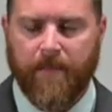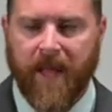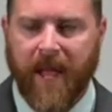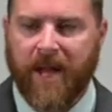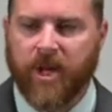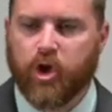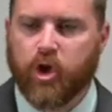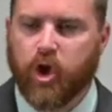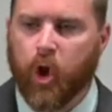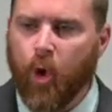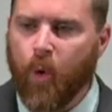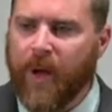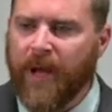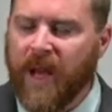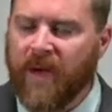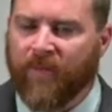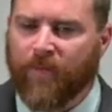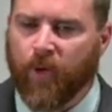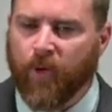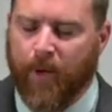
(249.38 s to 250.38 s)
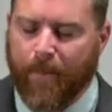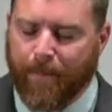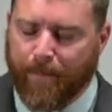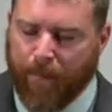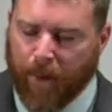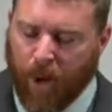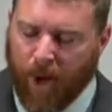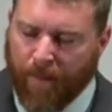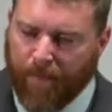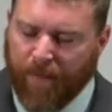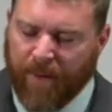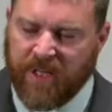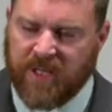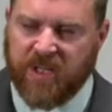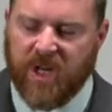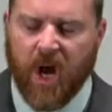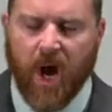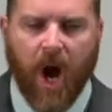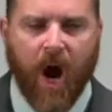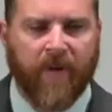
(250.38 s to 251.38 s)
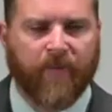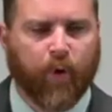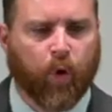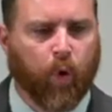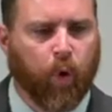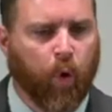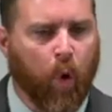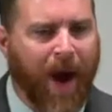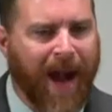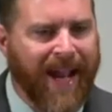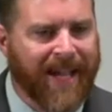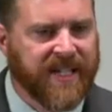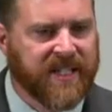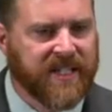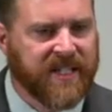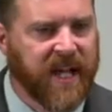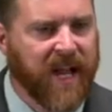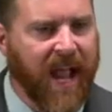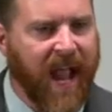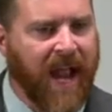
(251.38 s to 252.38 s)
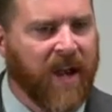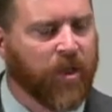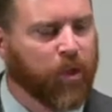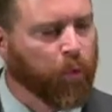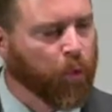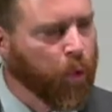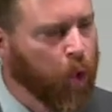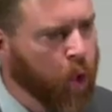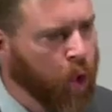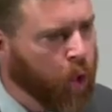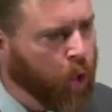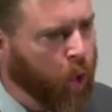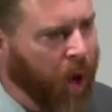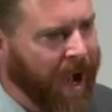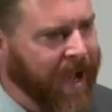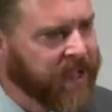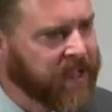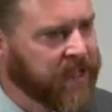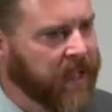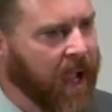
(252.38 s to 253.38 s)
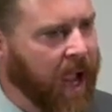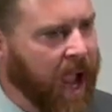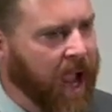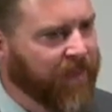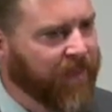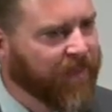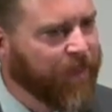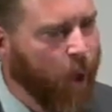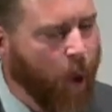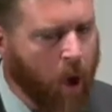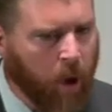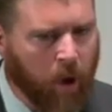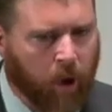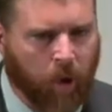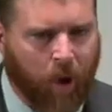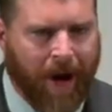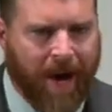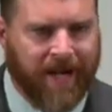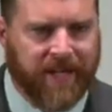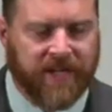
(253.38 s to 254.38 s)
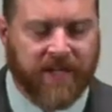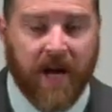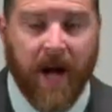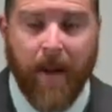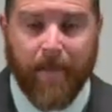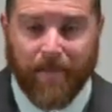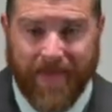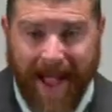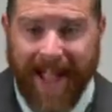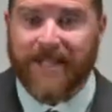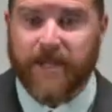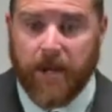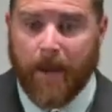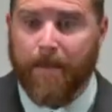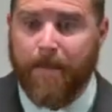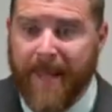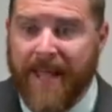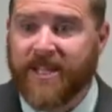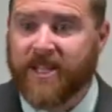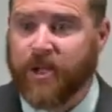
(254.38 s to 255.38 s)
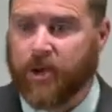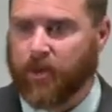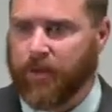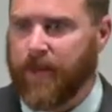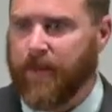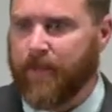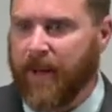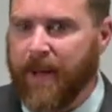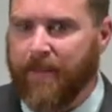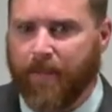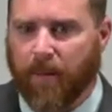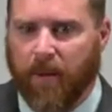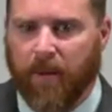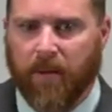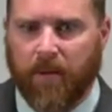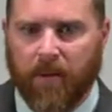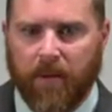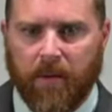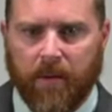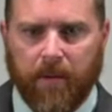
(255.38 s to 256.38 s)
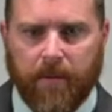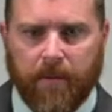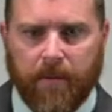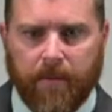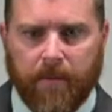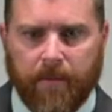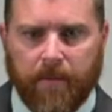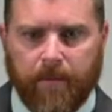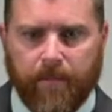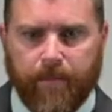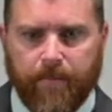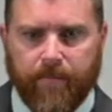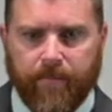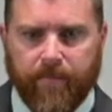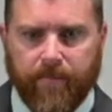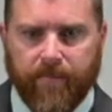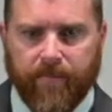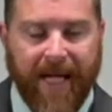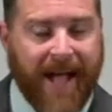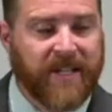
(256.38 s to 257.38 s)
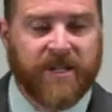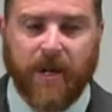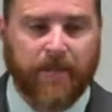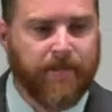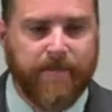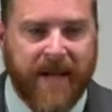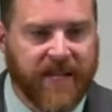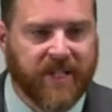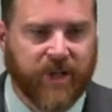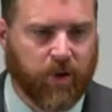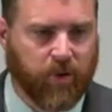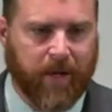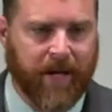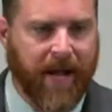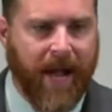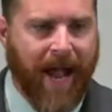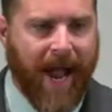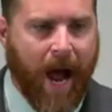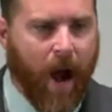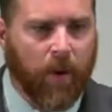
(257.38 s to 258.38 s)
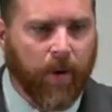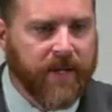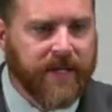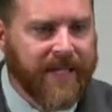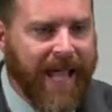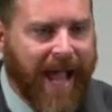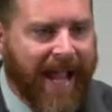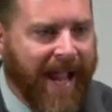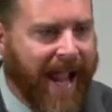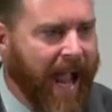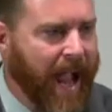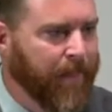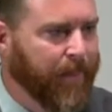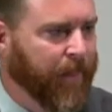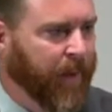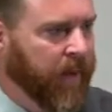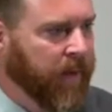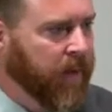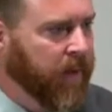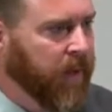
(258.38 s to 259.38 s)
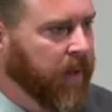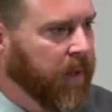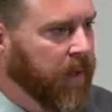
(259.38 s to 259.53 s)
and doing it for the purpose of Christ and through Christ and for Christ. That's a mystery, people. That's a mystery. How does that happen?